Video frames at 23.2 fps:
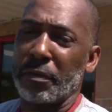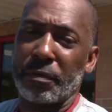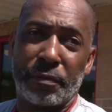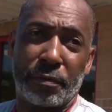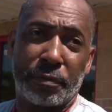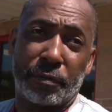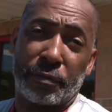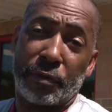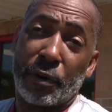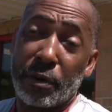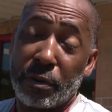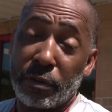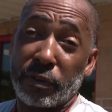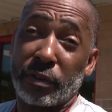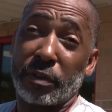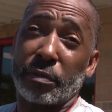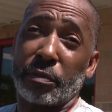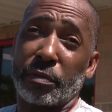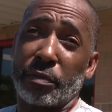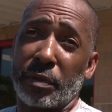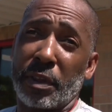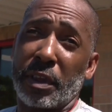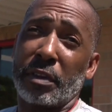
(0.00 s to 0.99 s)
At first,
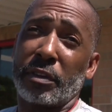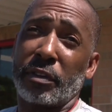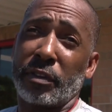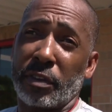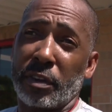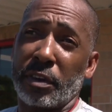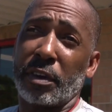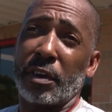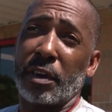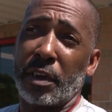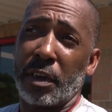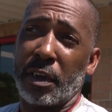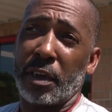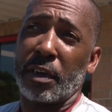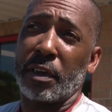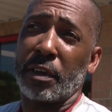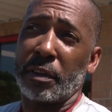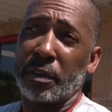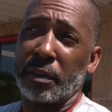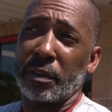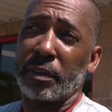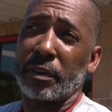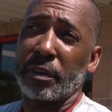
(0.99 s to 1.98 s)
they should uh,